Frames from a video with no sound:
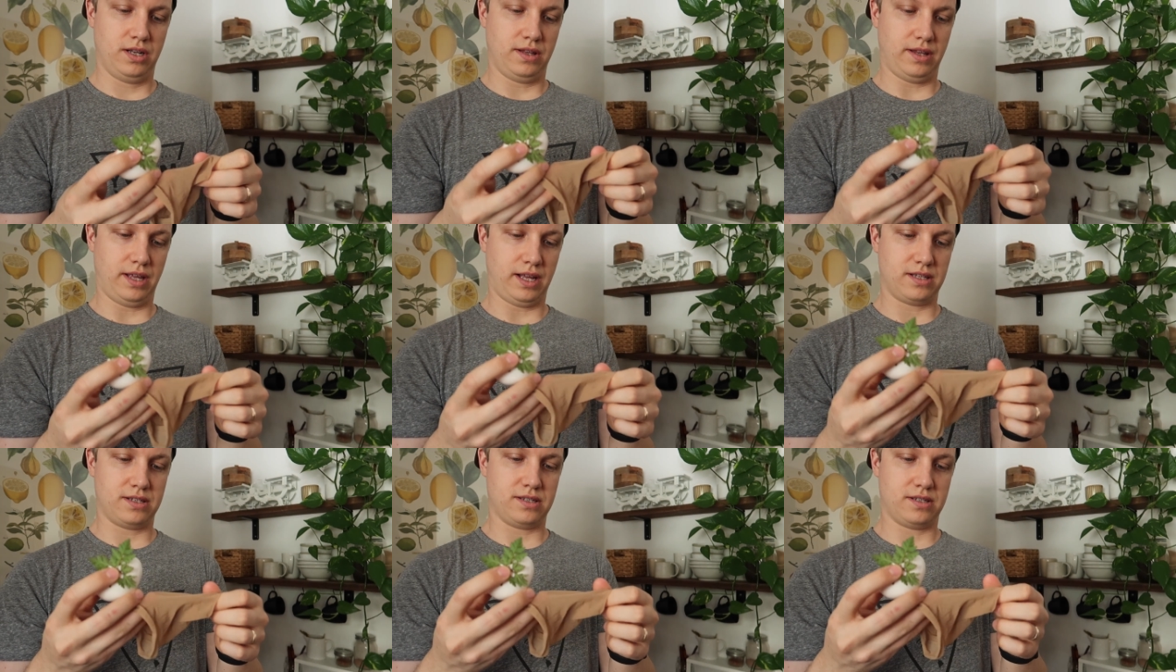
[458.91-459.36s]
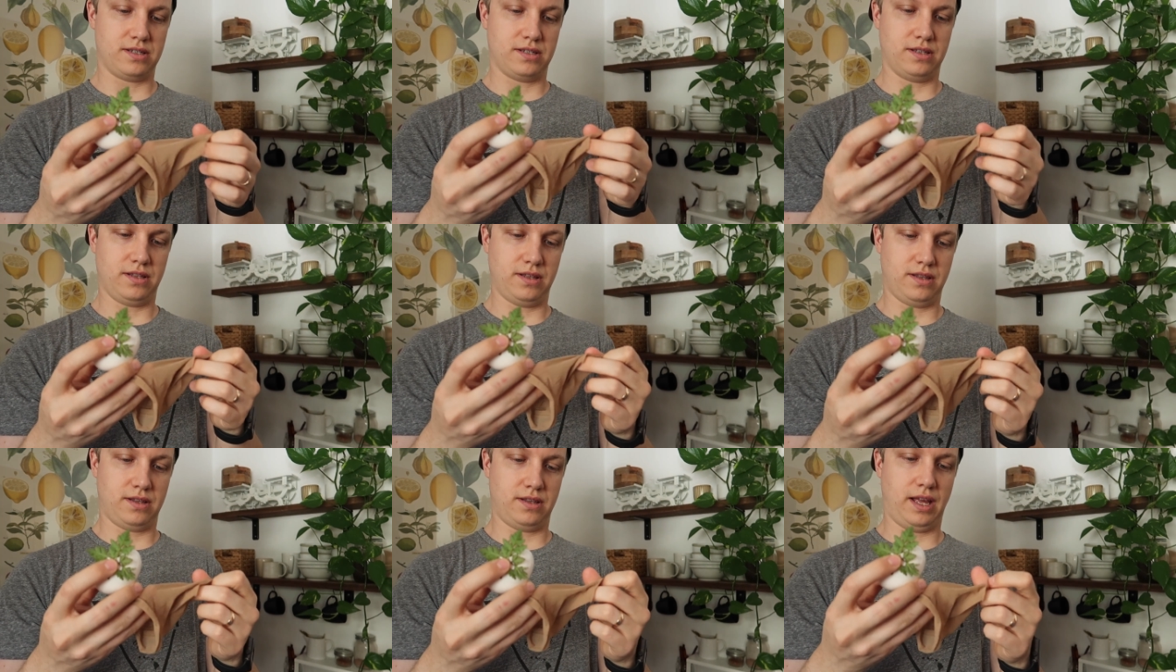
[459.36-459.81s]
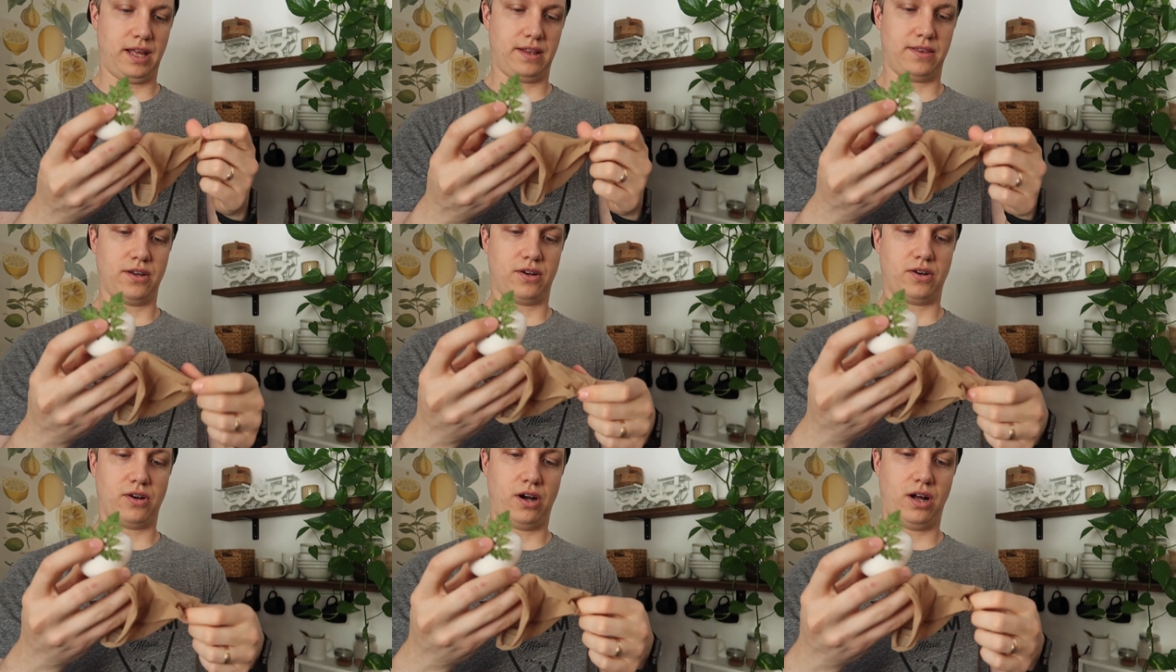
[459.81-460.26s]
that's that
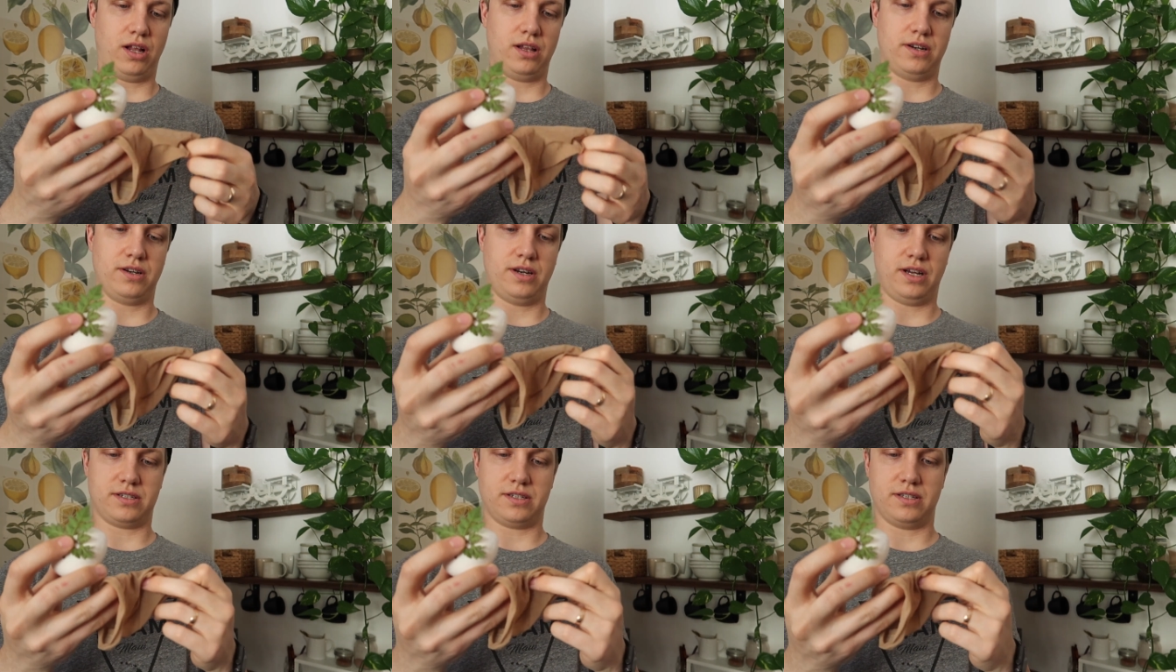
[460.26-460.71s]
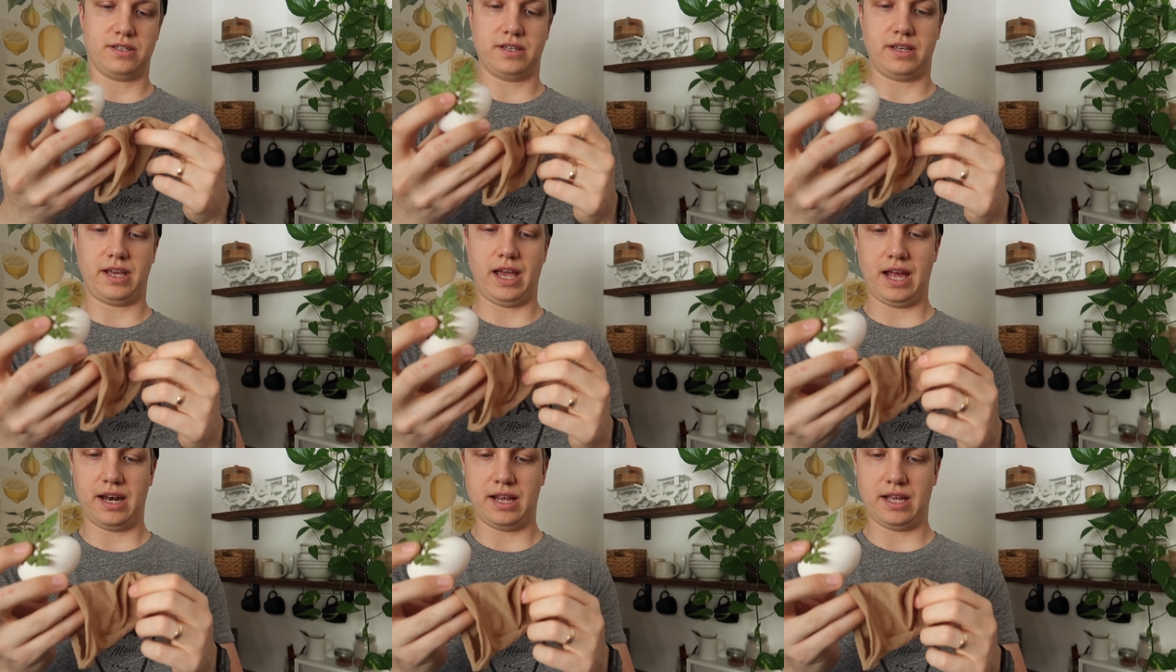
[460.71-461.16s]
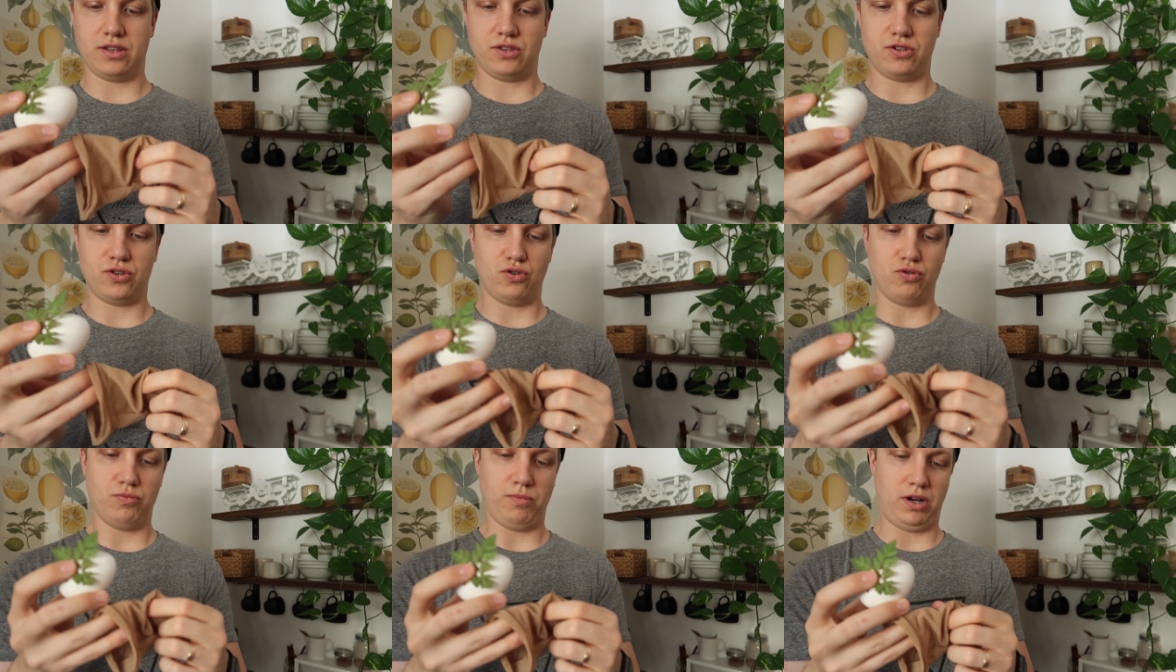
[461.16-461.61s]
the collar doesn't get in
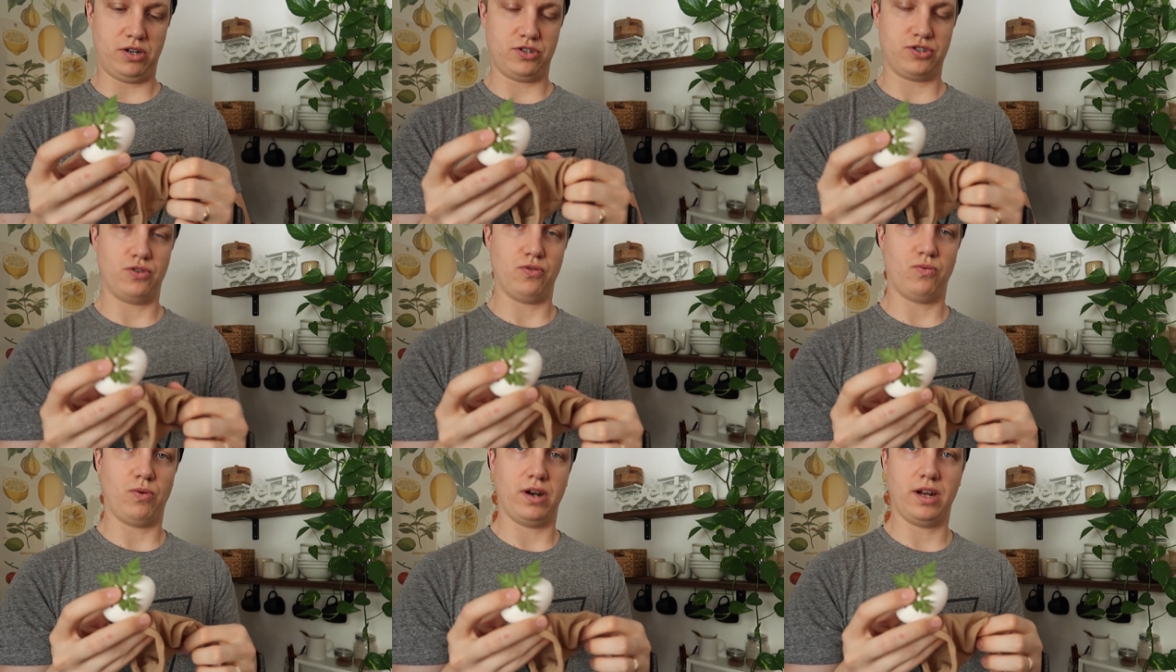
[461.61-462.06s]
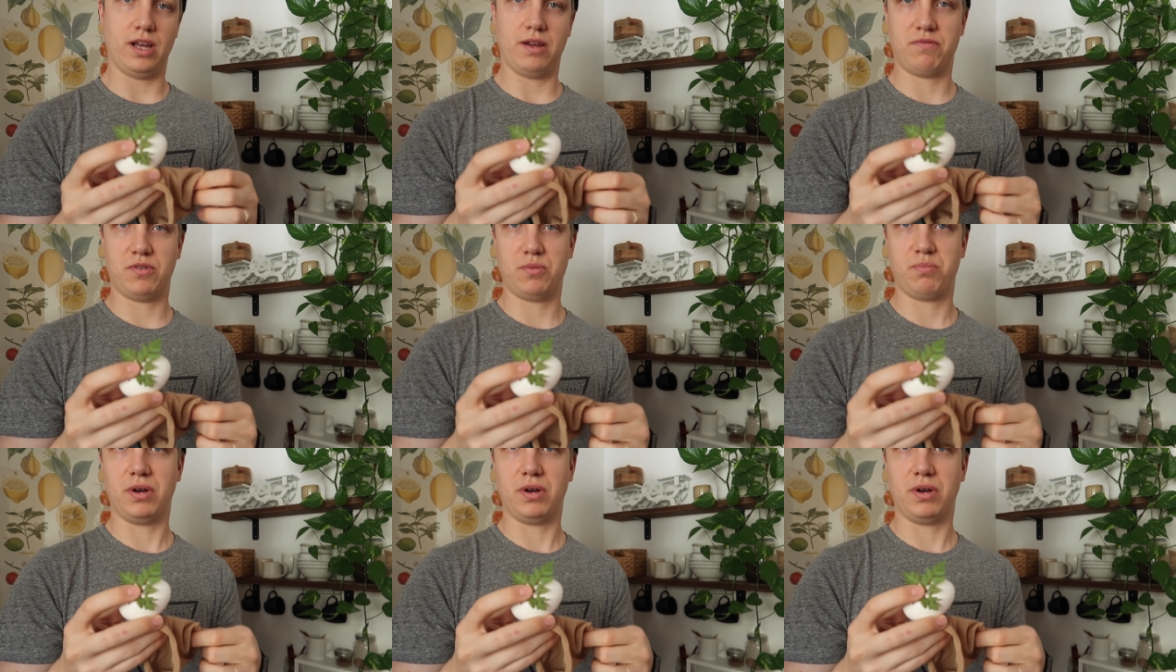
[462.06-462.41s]
too much or whatever.